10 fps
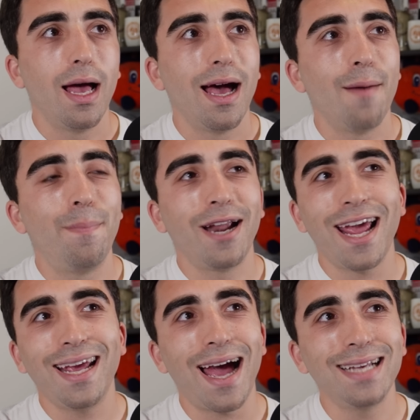But
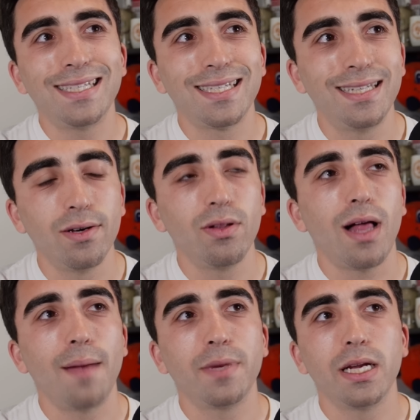I, I still,
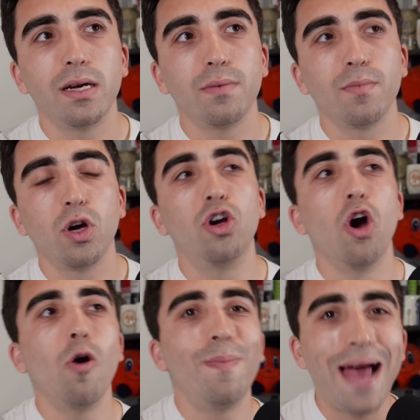I'm going to
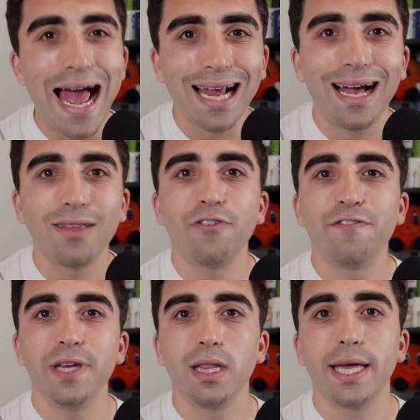go back on the
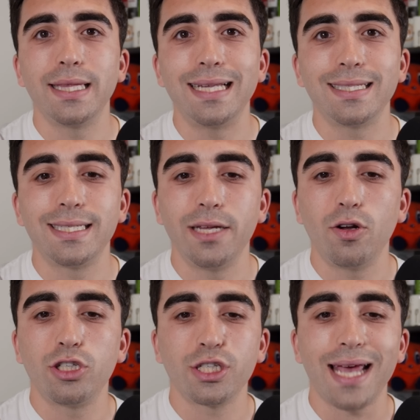feeling that Sinner
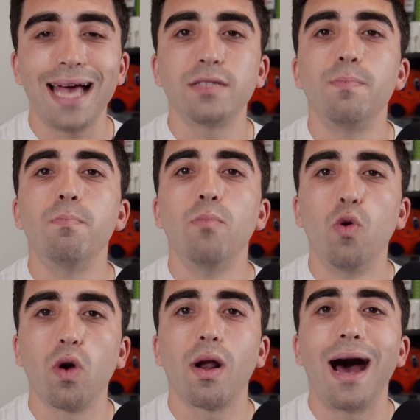just has
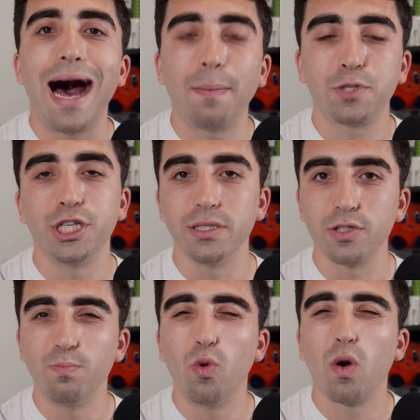more options,
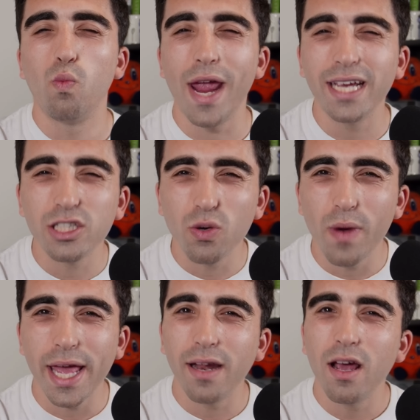more ways to
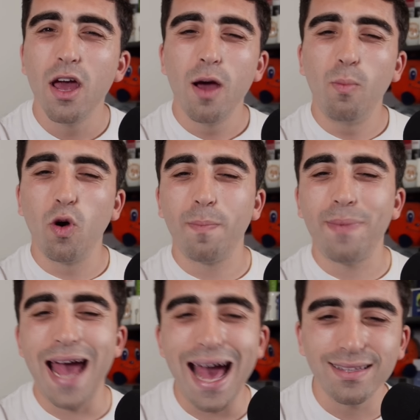win, more
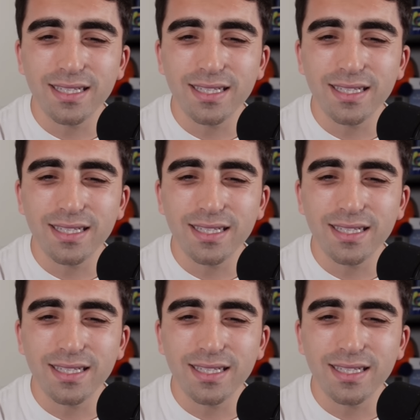paths to